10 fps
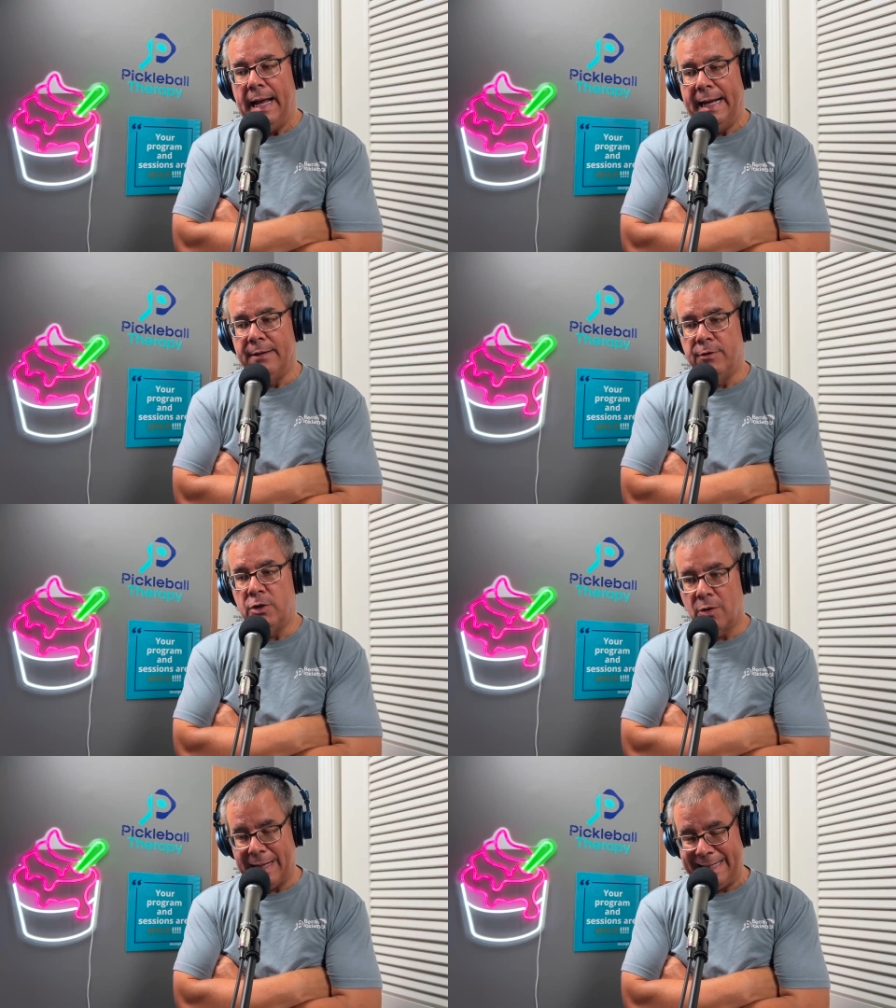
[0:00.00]
And if you
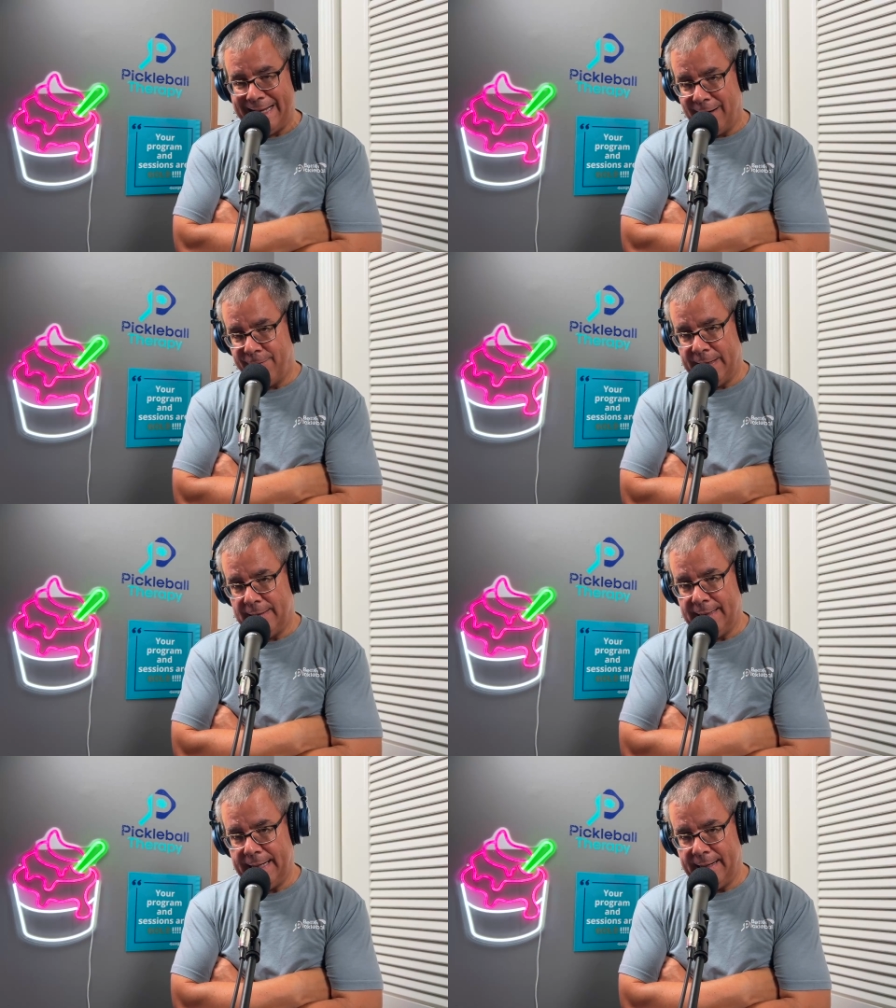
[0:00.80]
don't identify
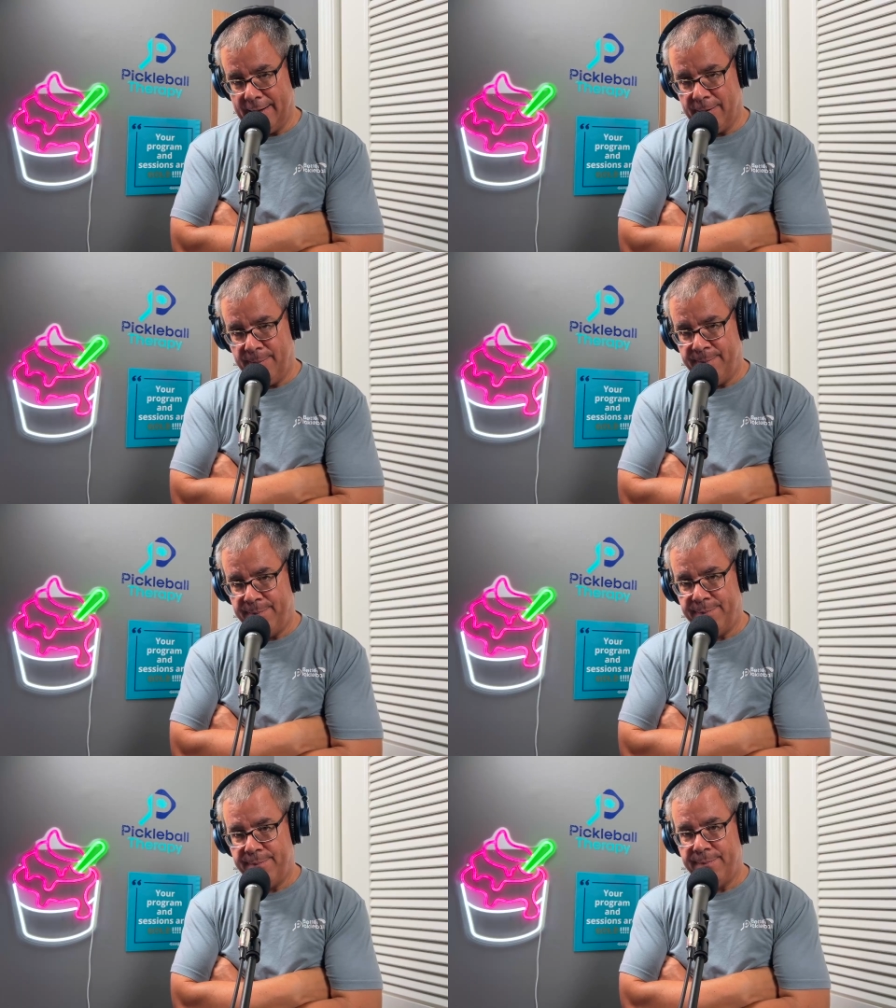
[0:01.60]
the latent error
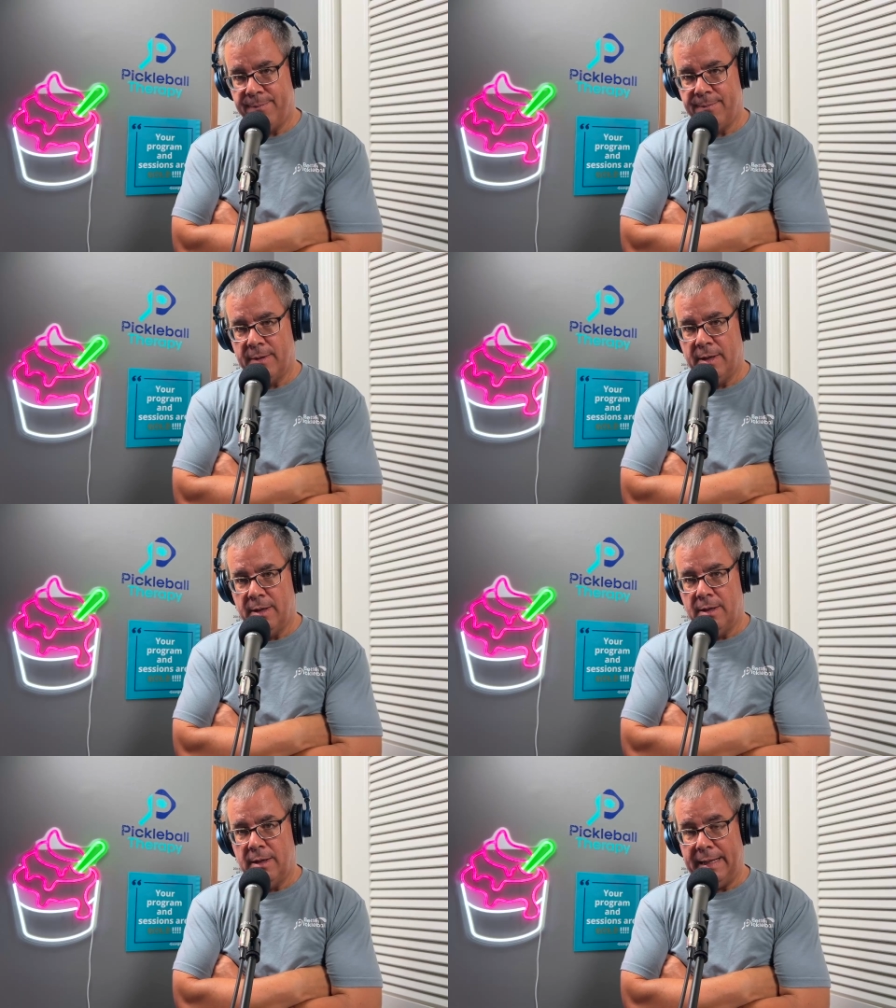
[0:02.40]

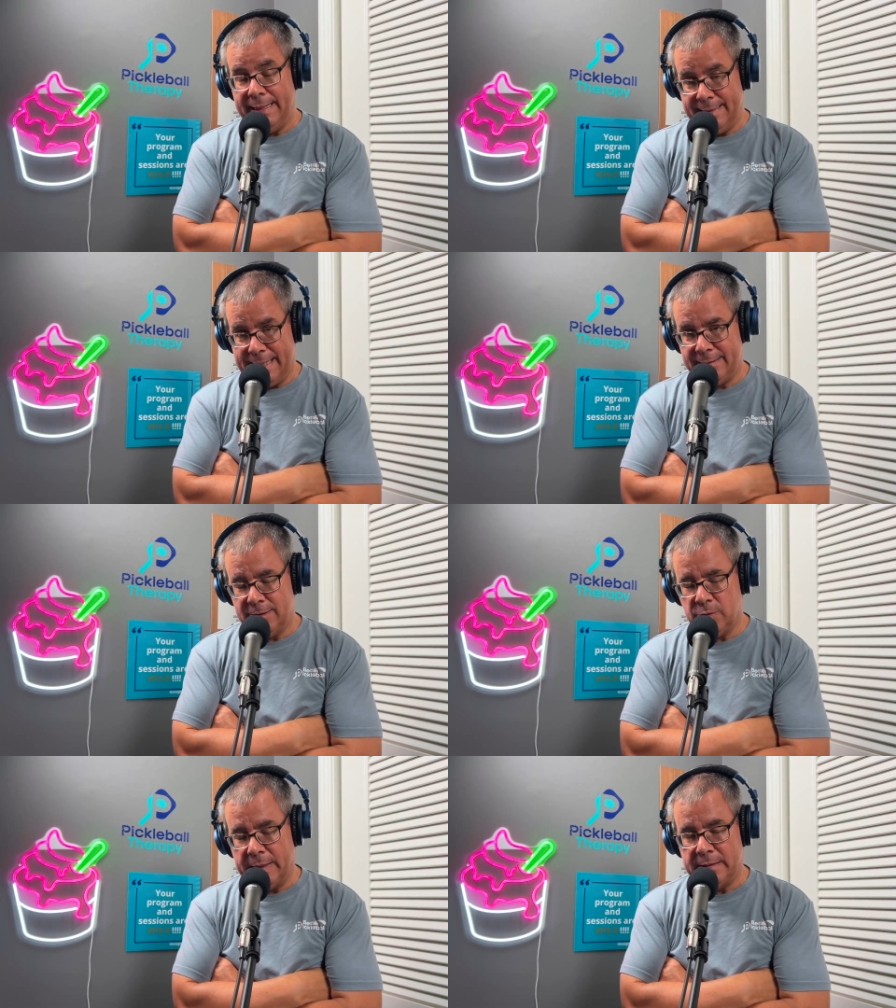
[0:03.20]
in that
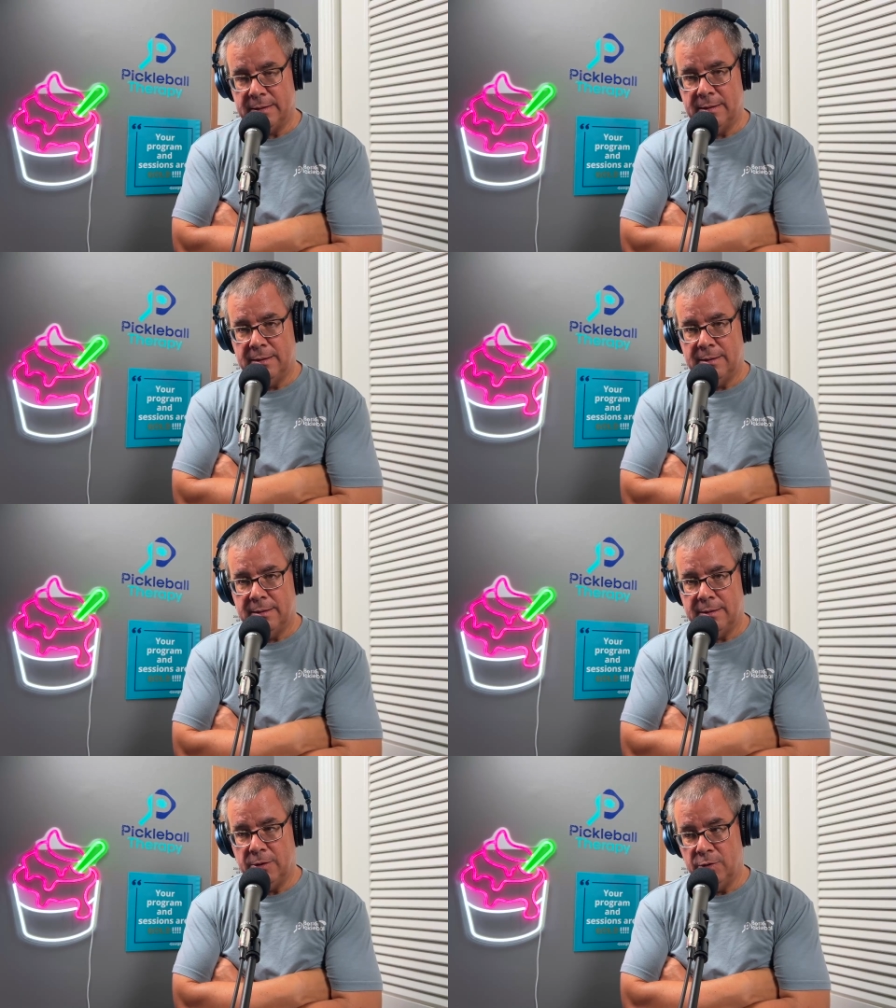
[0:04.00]
situation,
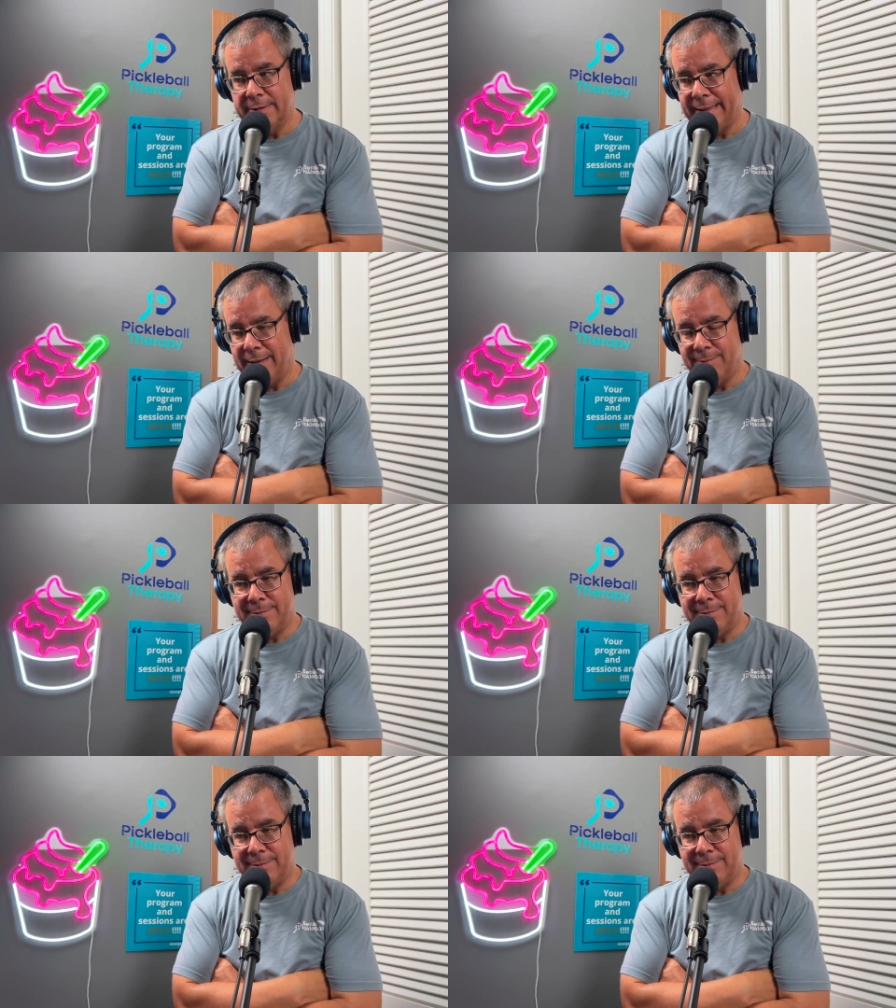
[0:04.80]
you just end up,